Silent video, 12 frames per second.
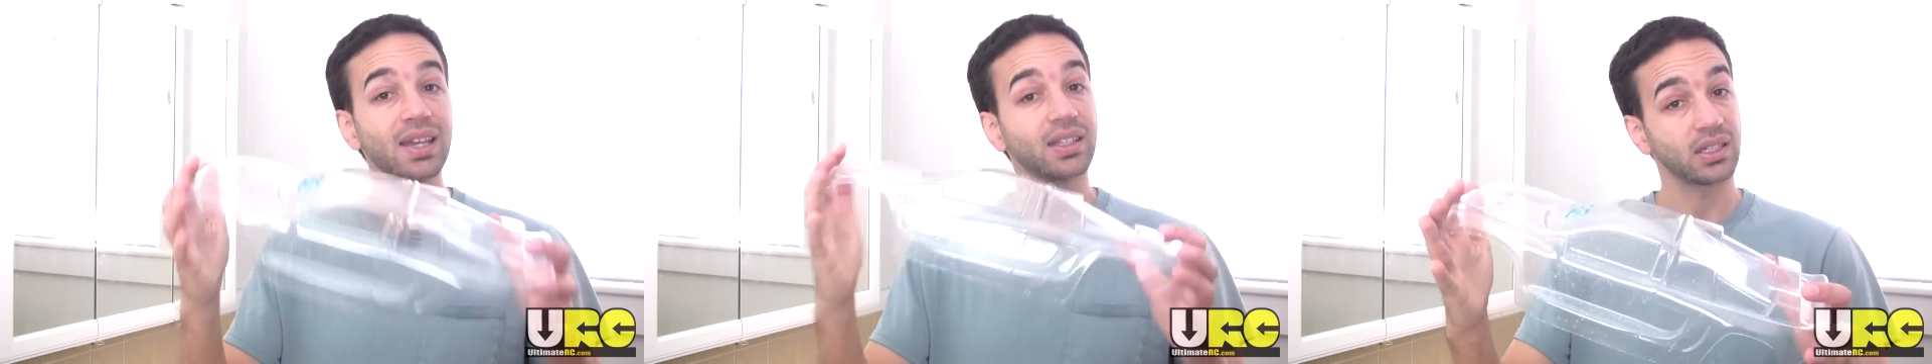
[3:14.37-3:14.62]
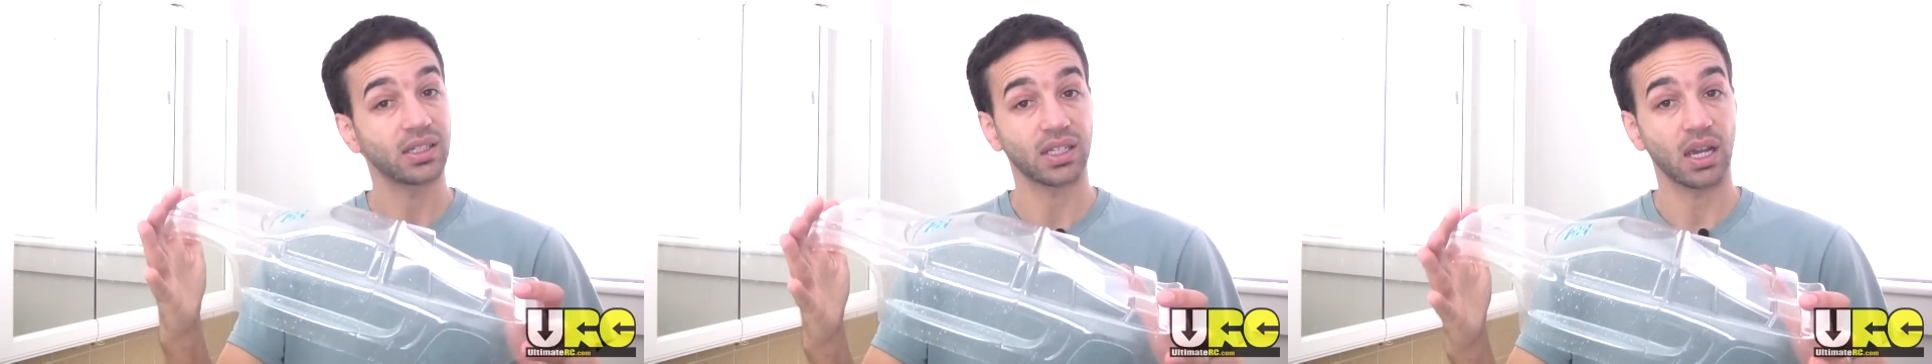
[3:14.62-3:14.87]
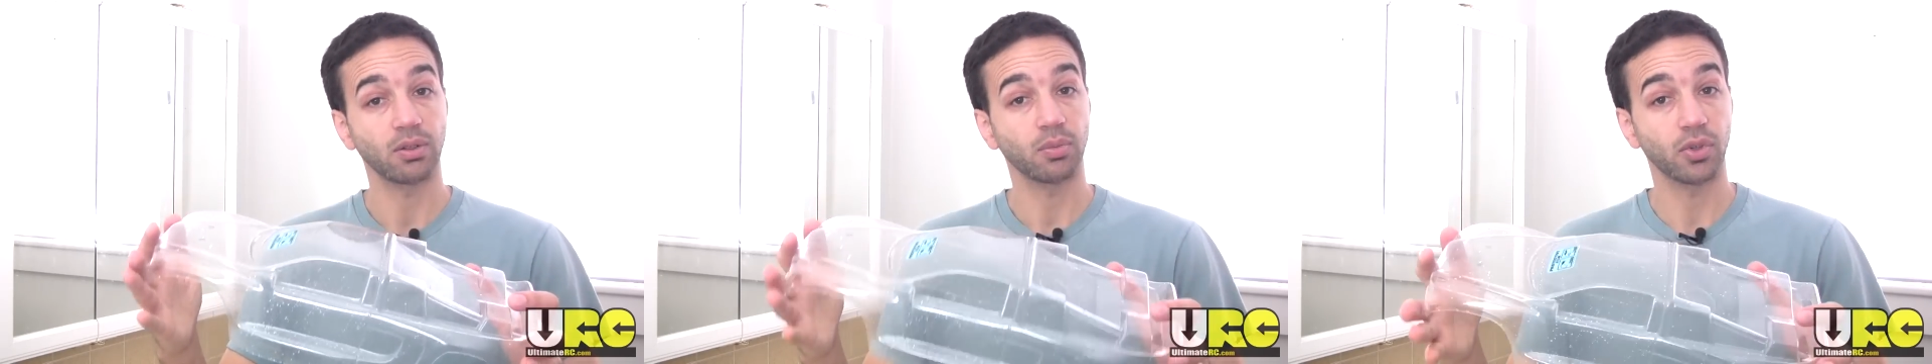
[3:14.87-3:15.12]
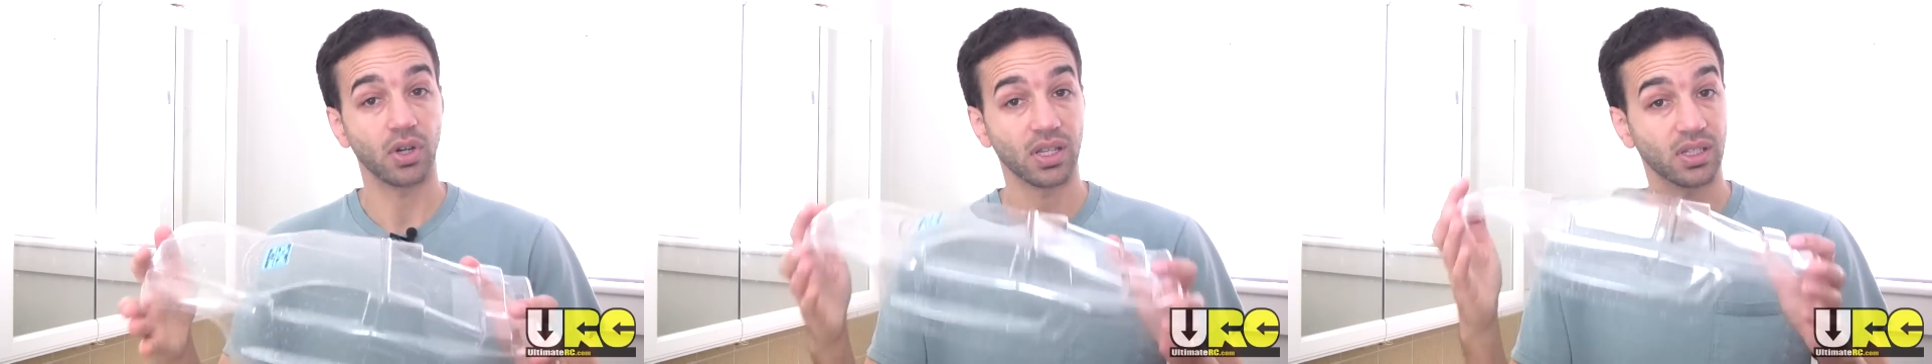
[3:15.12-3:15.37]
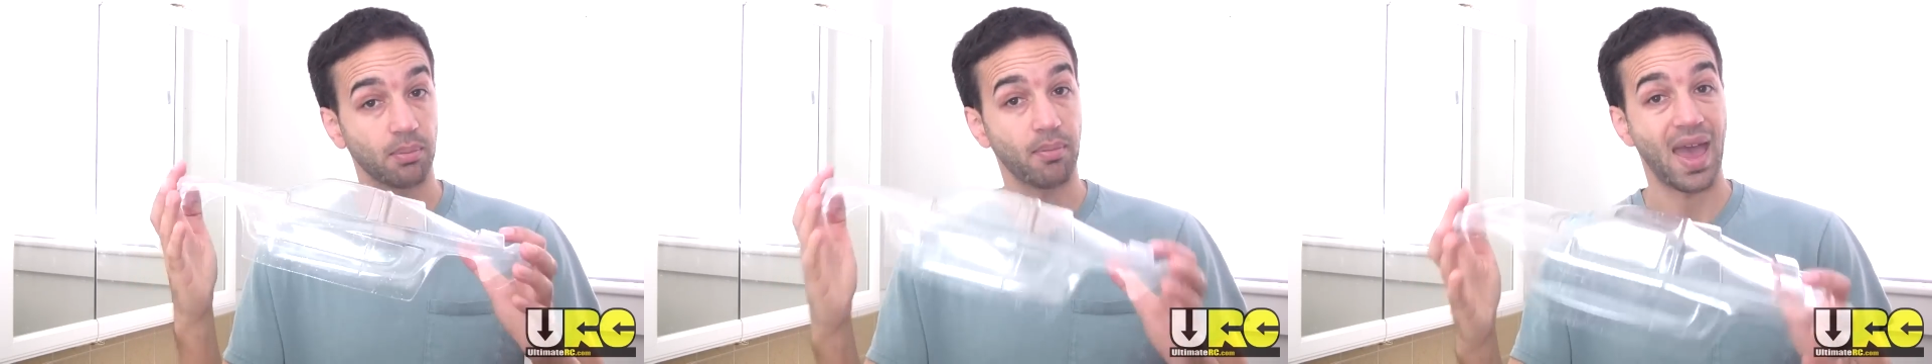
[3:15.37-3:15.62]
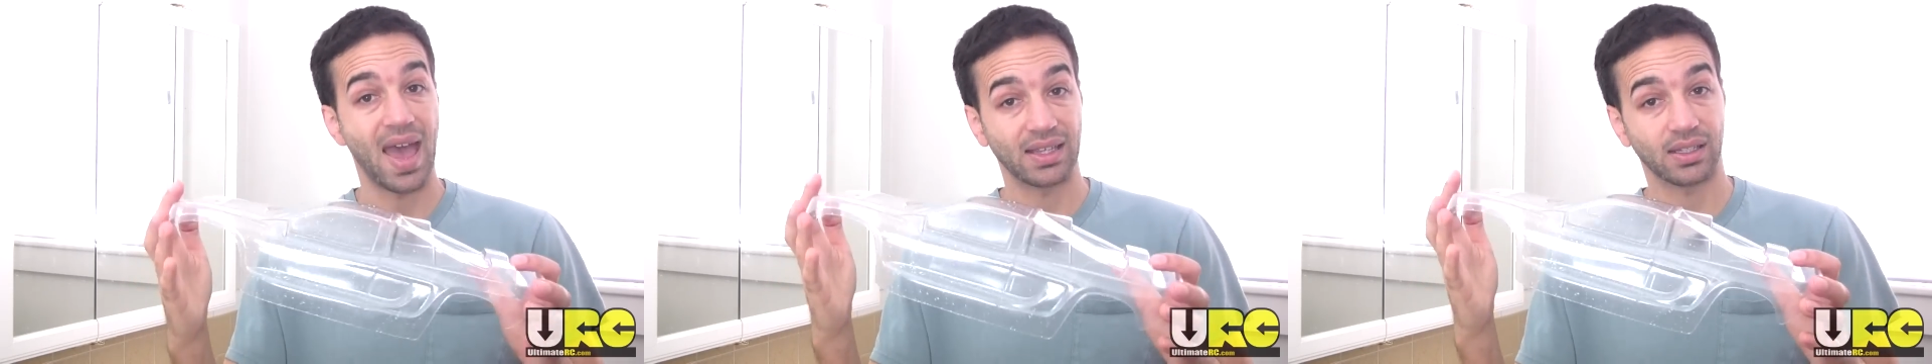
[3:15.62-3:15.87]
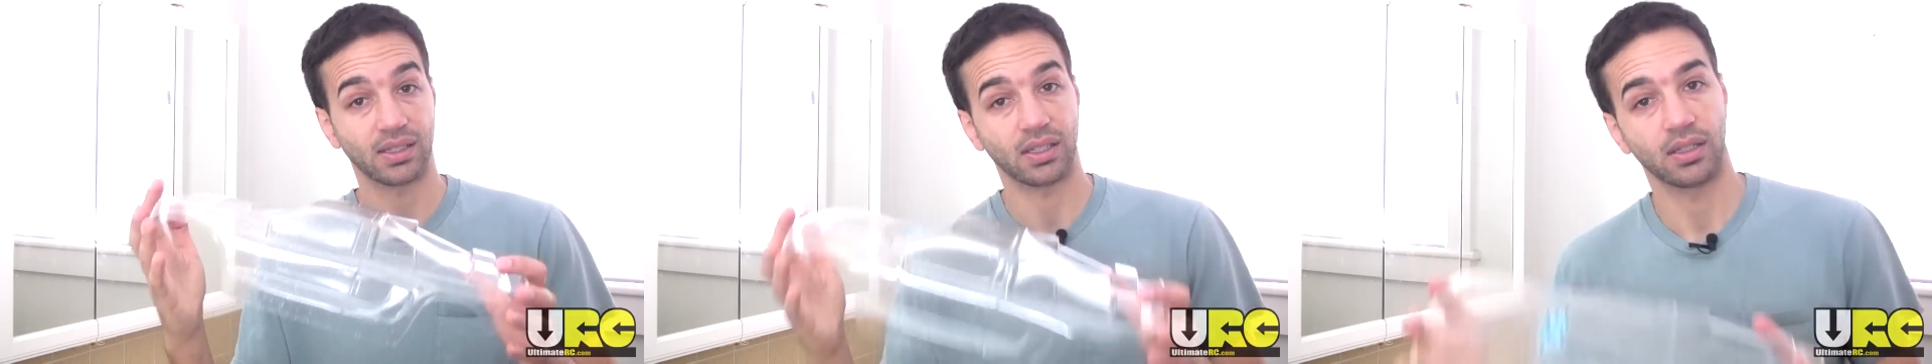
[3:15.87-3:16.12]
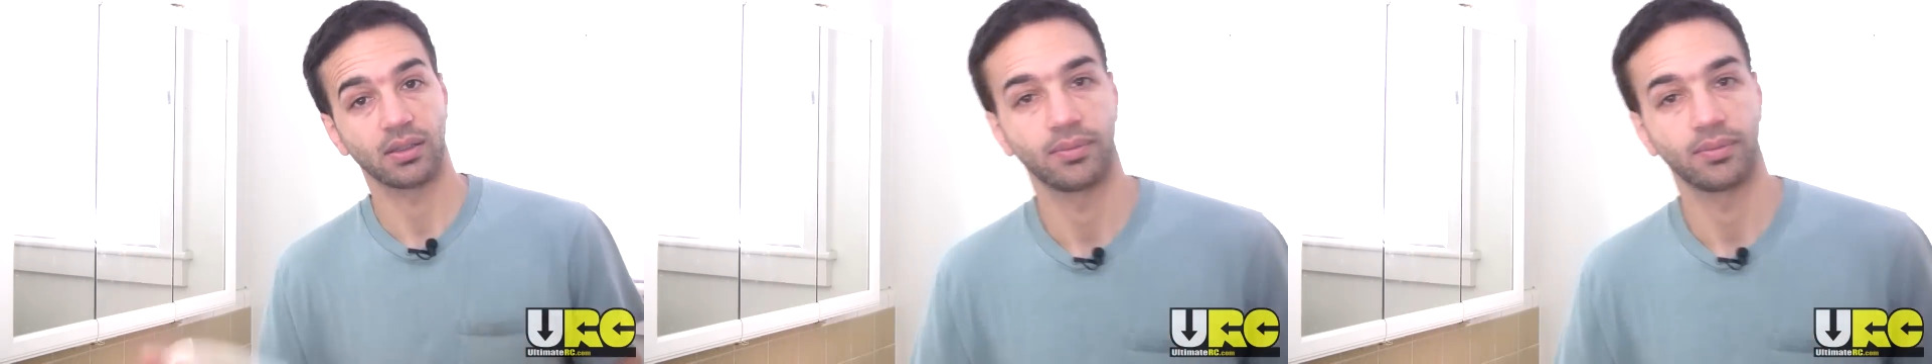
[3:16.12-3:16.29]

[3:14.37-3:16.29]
Then it's time to put on some masks.